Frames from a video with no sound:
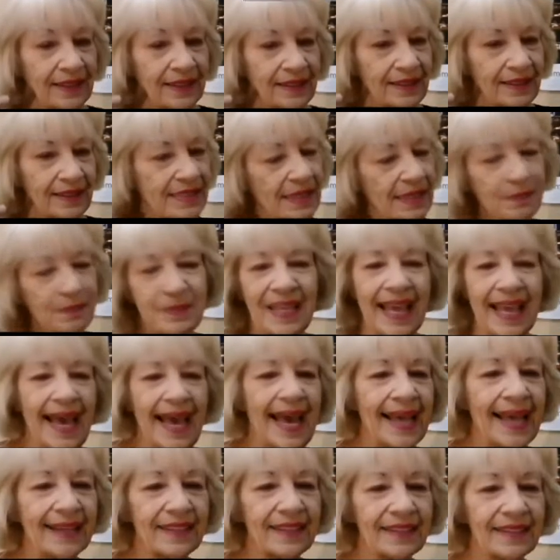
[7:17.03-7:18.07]
Some
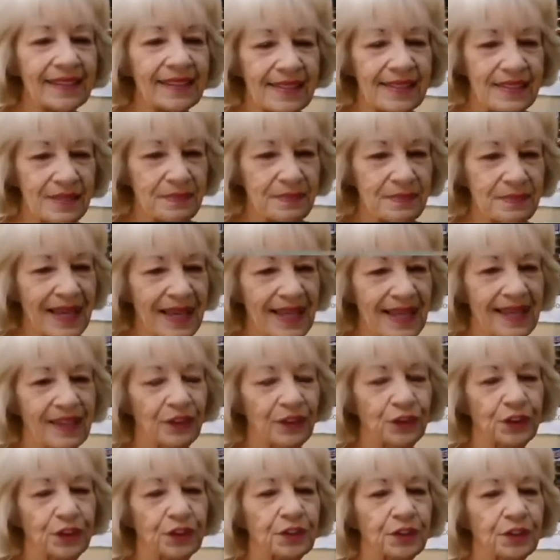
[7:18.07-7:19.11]
catalyst
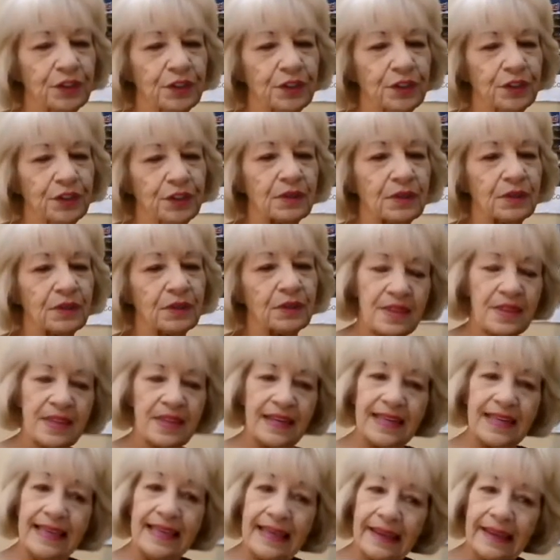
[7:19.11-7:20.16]
made you, the
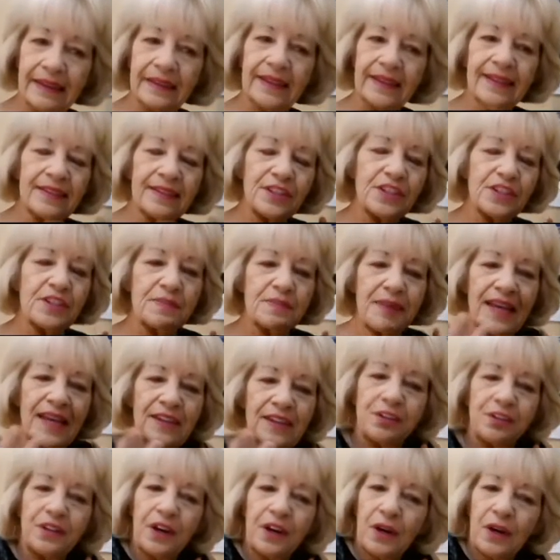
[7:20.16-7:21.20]
healing just made
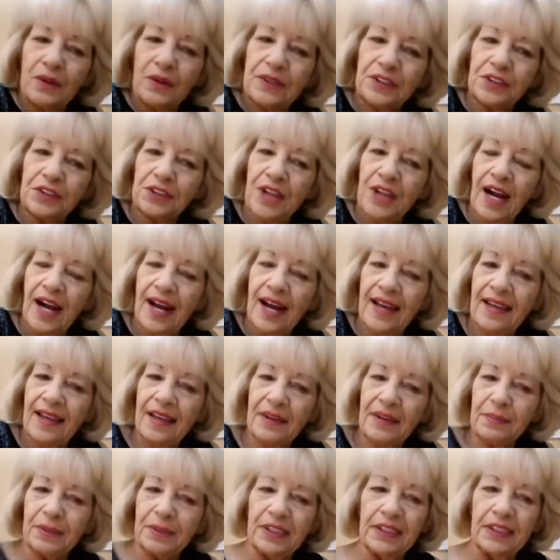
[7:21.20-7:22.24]
you go and try
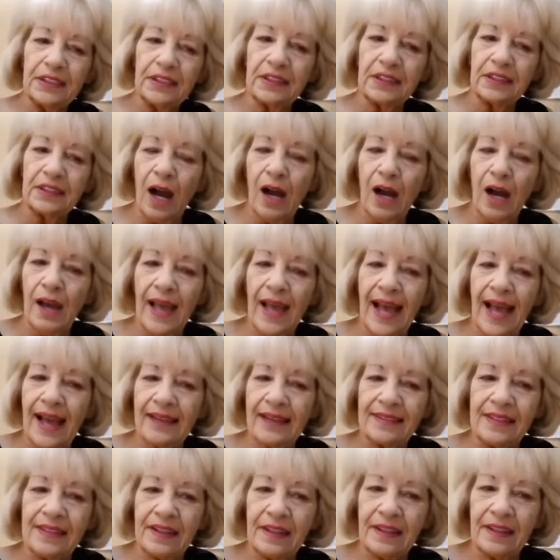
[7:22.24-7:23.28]

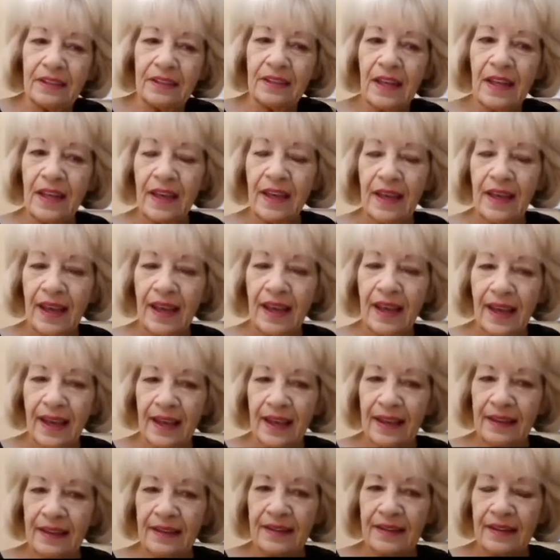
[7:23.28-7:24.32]
acting
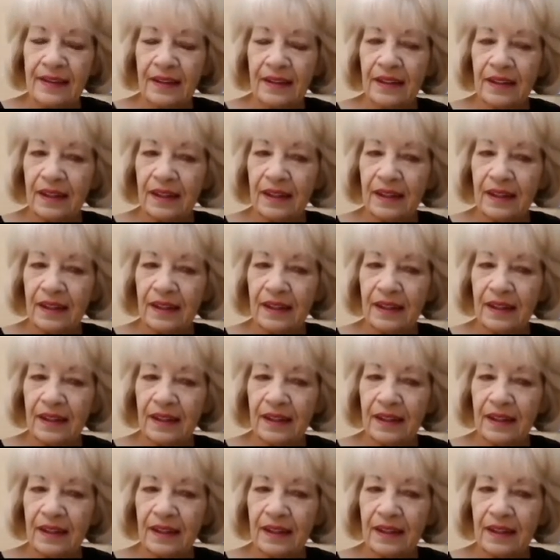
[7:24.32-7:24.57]
and